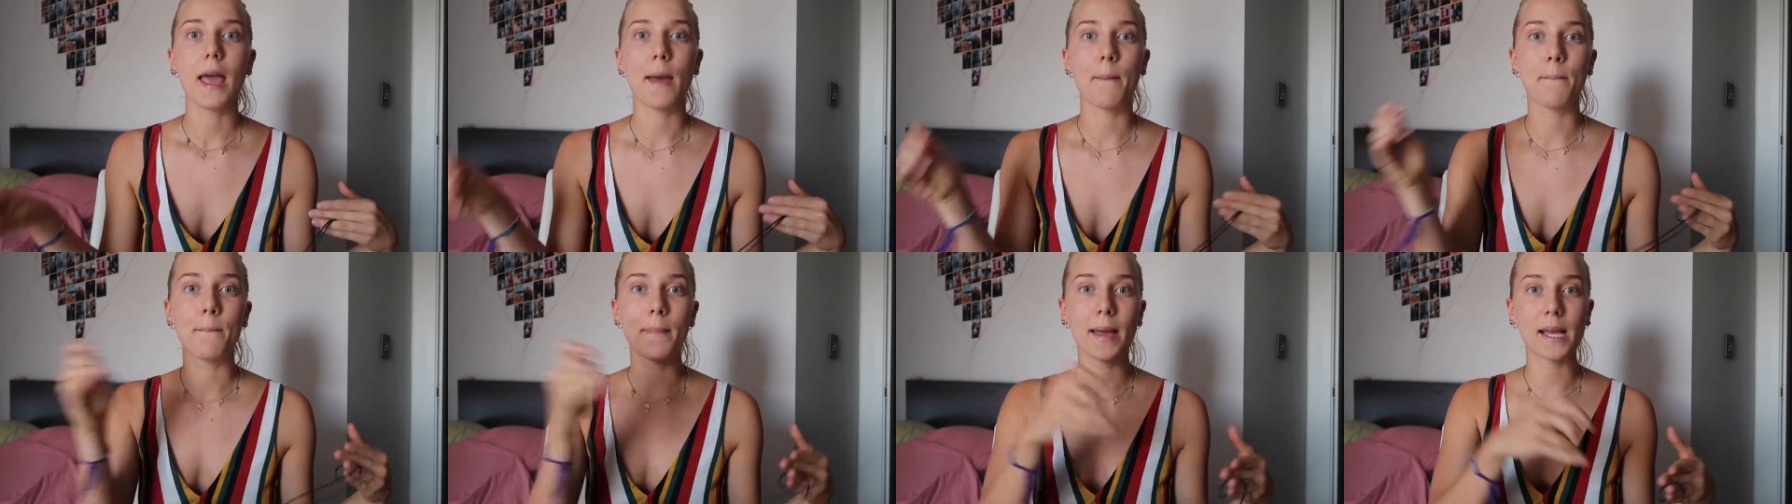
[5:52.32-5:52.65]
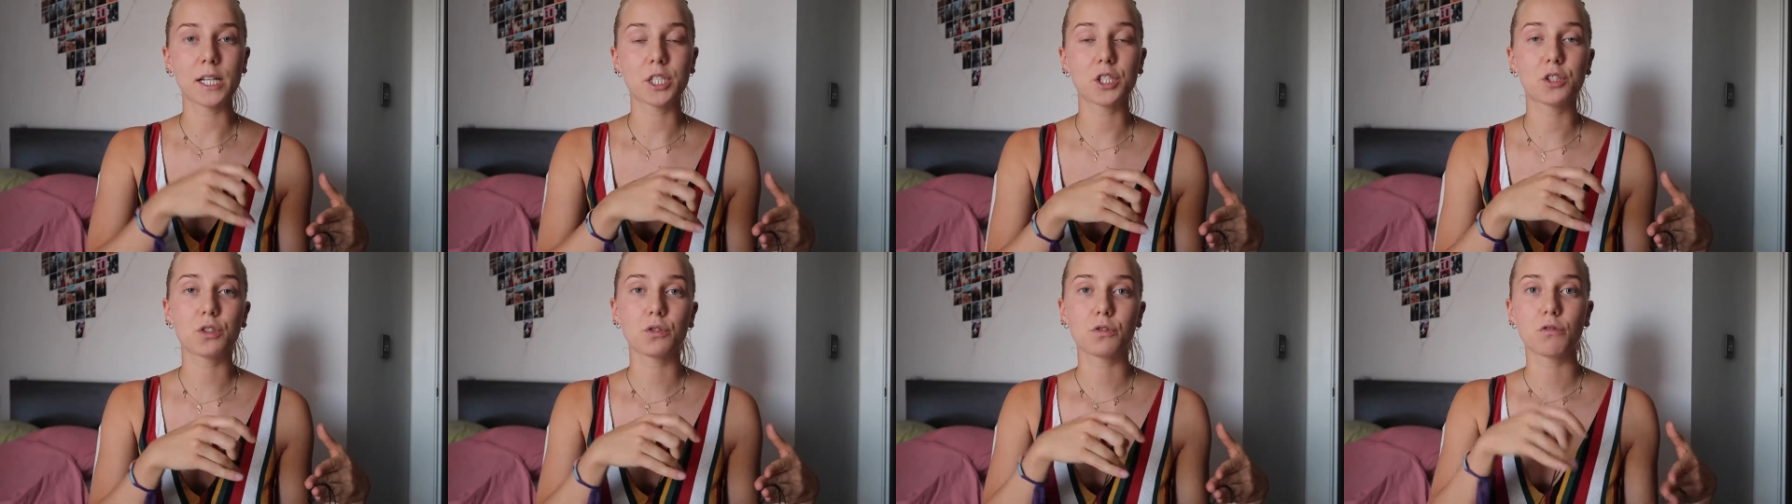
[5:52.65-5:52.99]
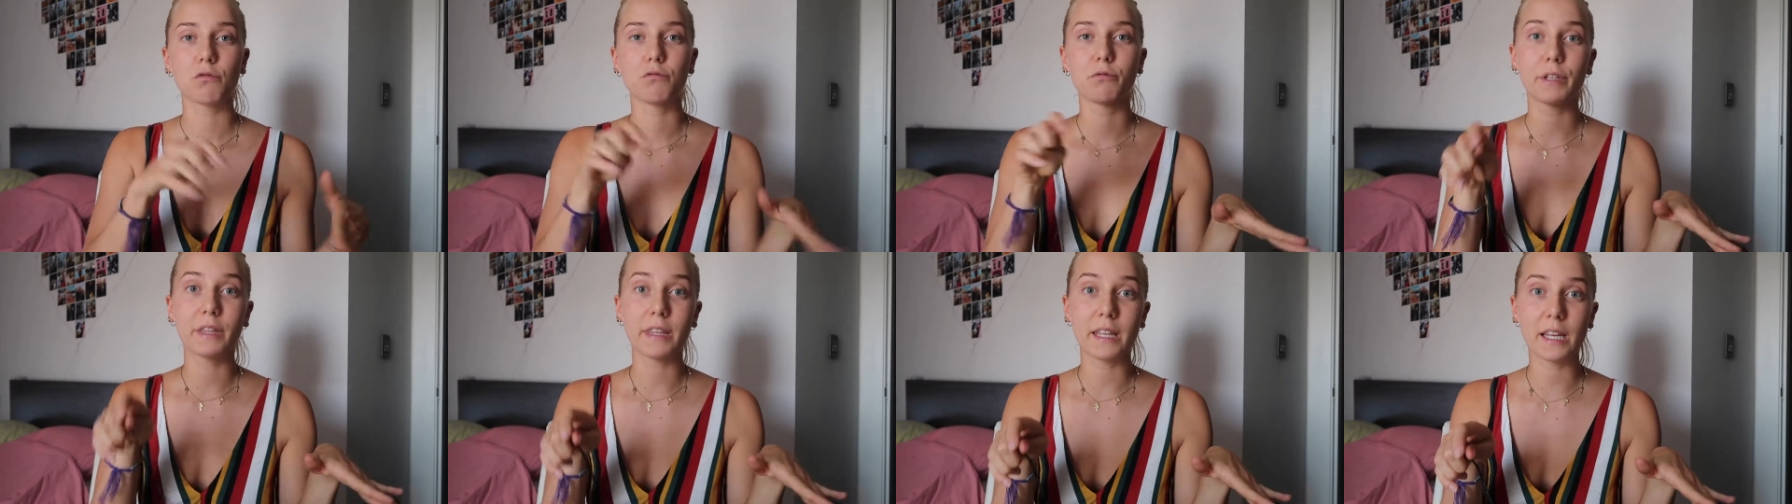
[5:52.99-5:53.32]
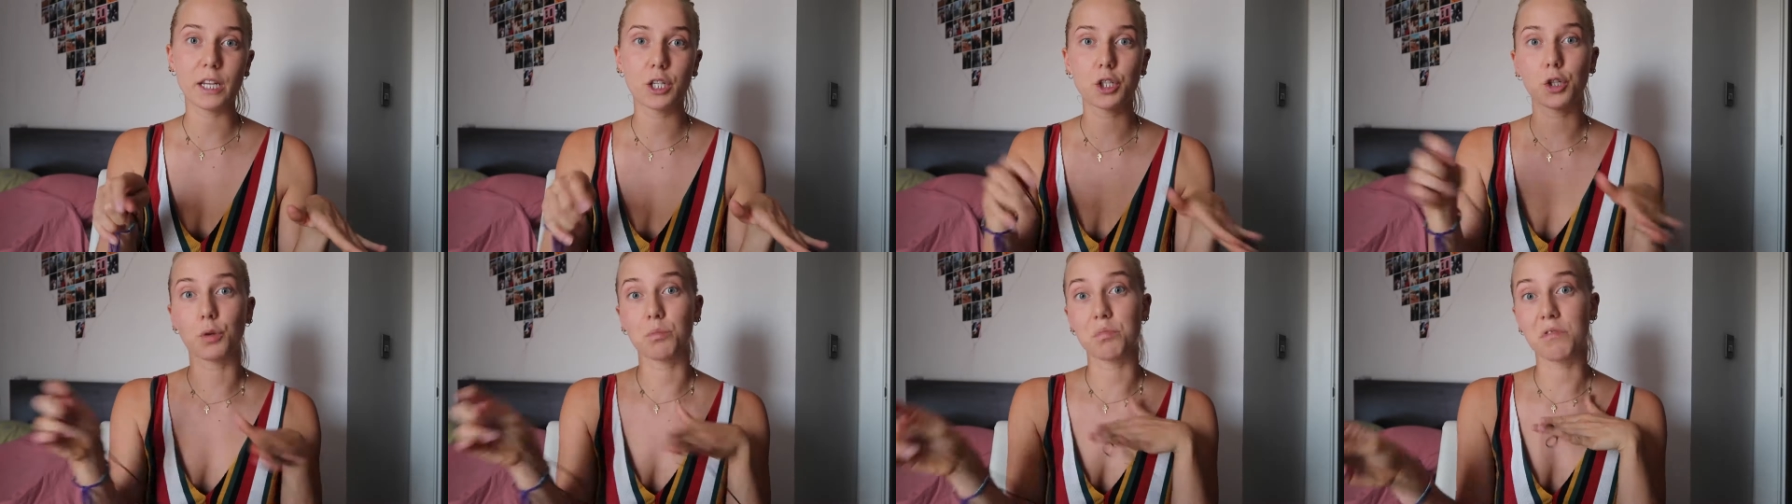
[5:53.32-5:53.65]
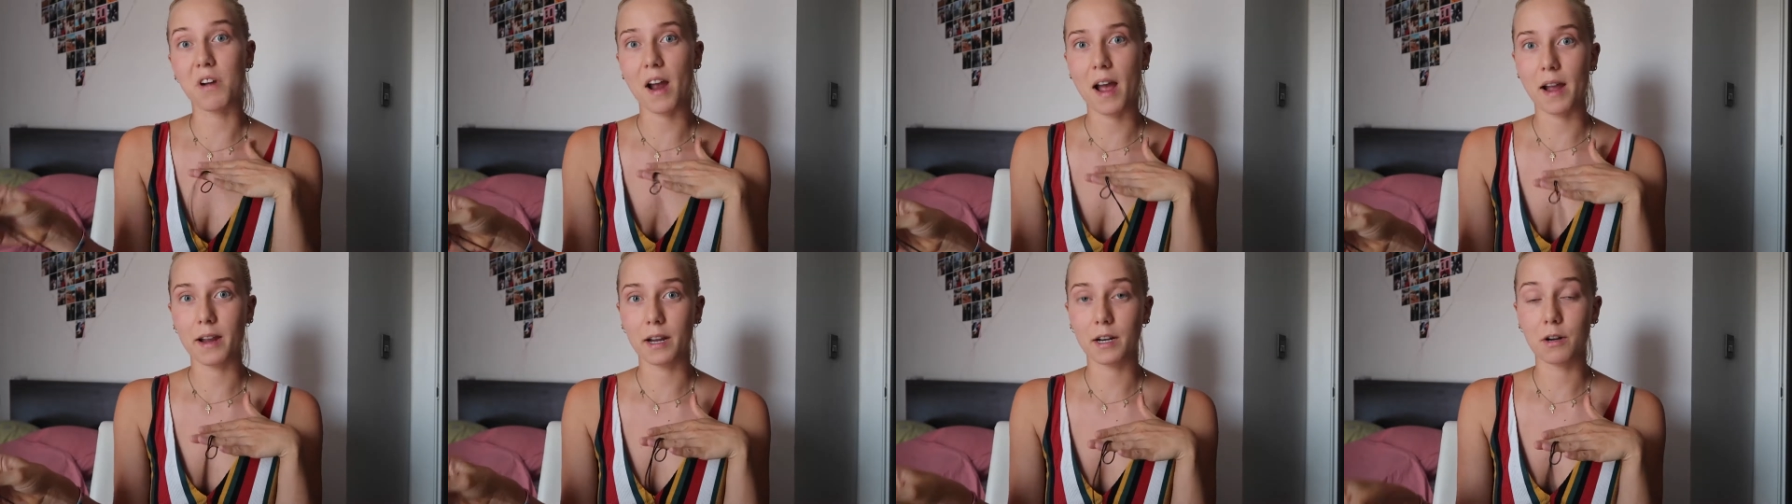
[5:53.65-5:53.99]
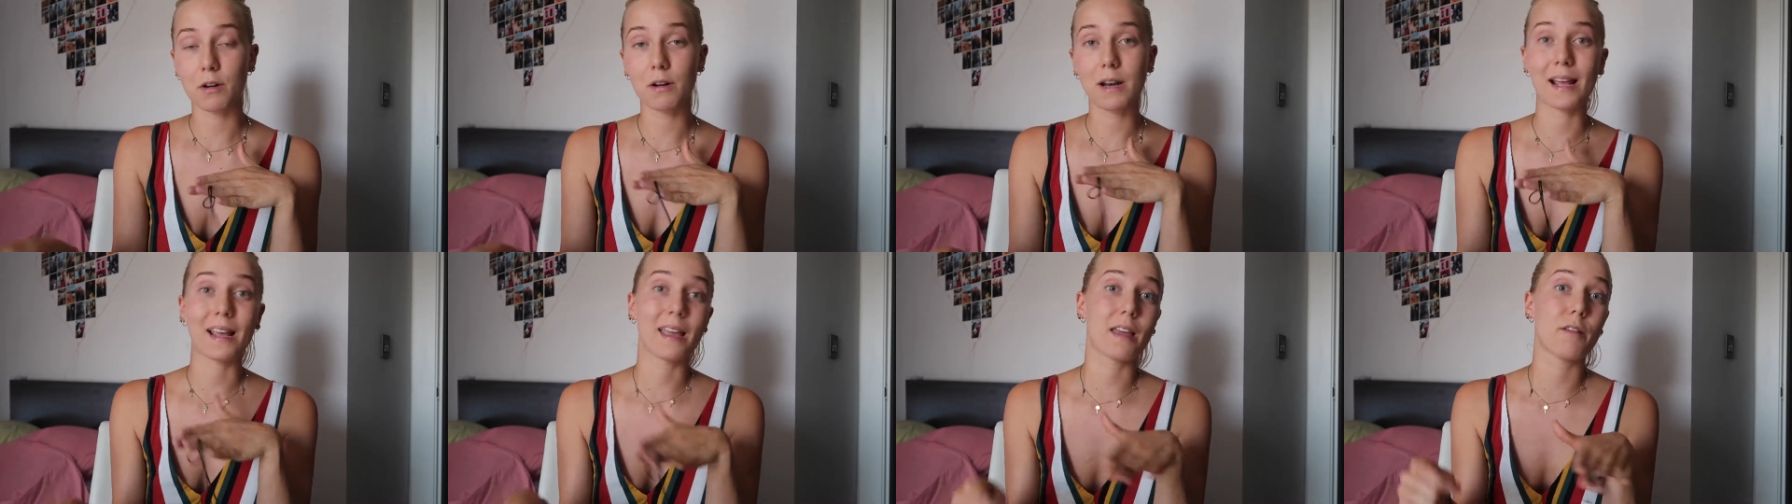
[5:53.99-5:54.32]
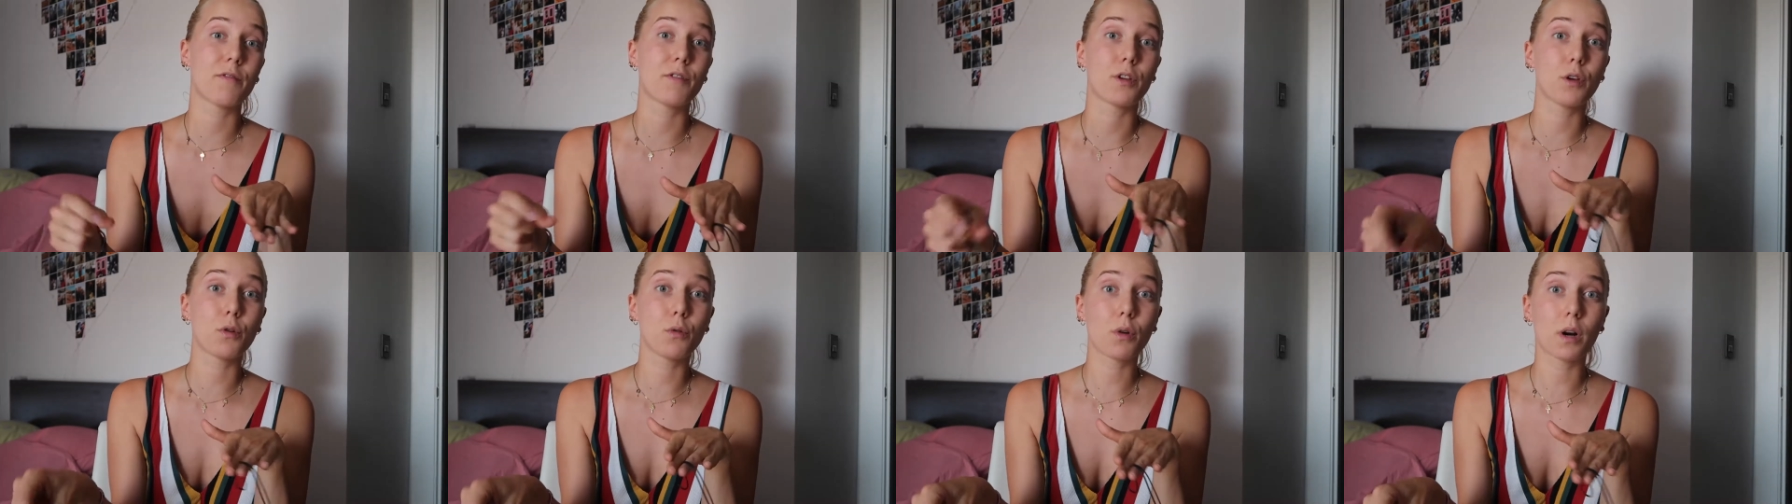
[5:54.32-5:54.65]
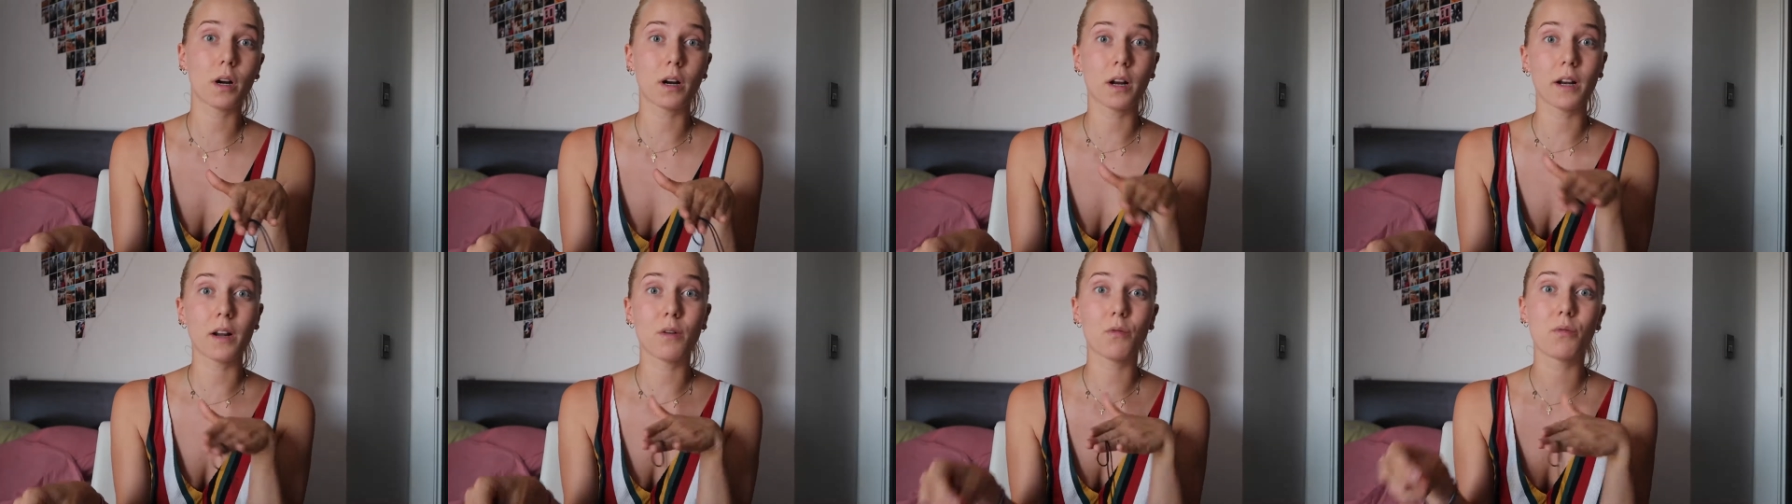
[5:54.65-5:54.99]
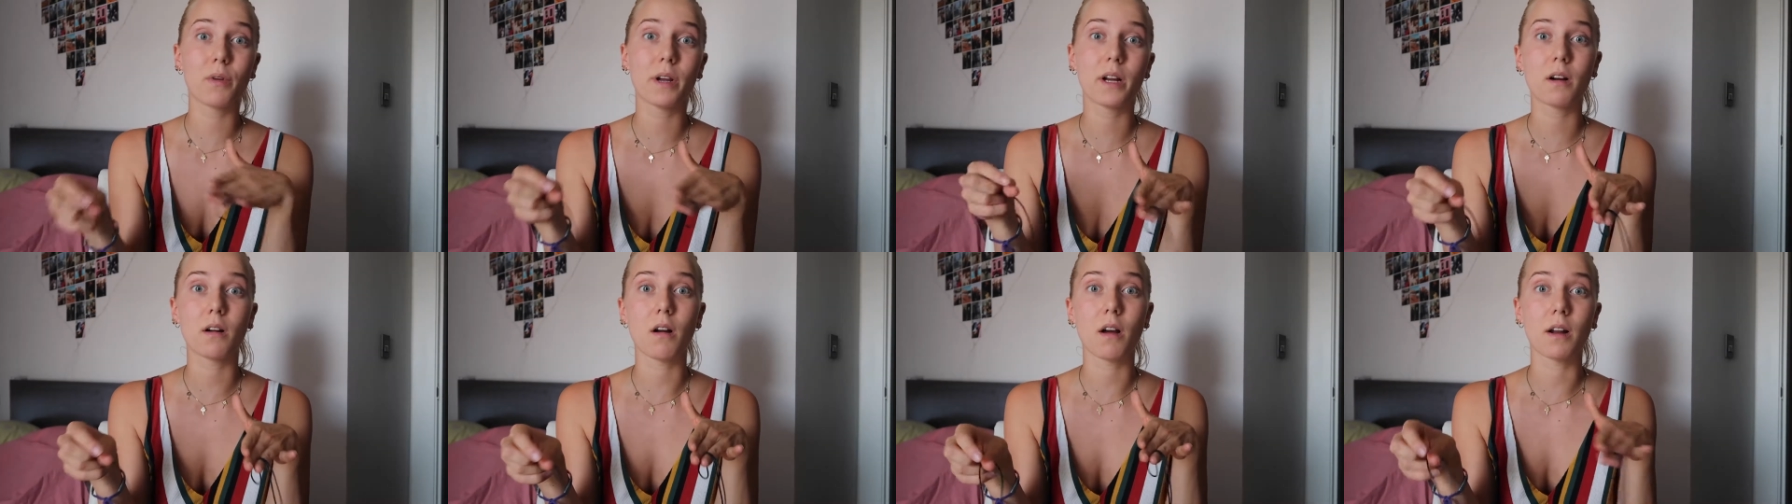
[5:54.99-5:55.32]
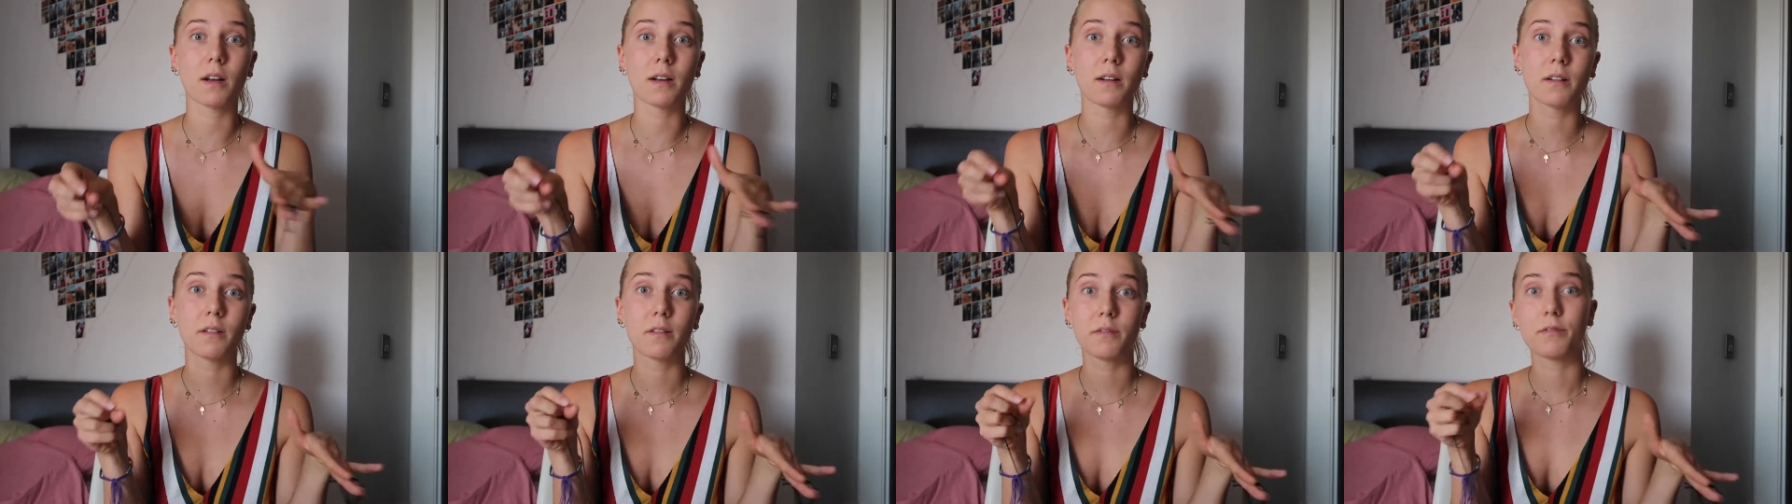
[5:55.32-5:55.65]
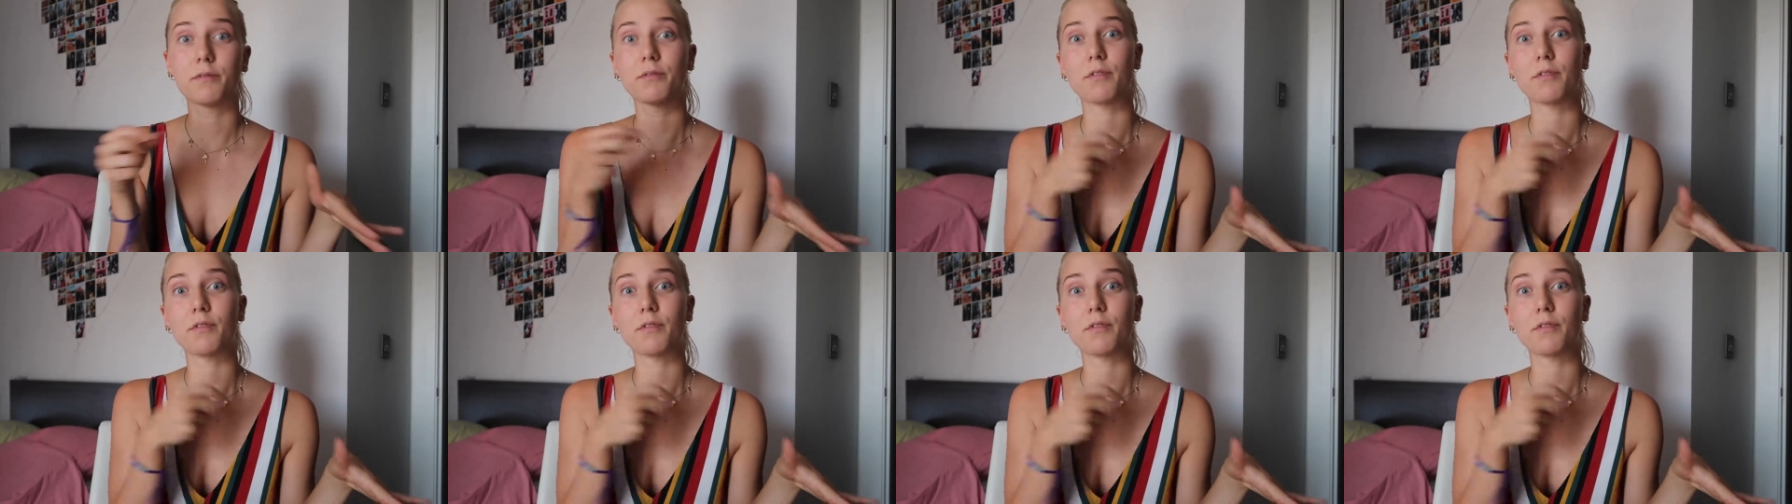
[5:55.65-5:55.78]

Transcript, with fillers: and match with this your bra you know like if you are gonna wear on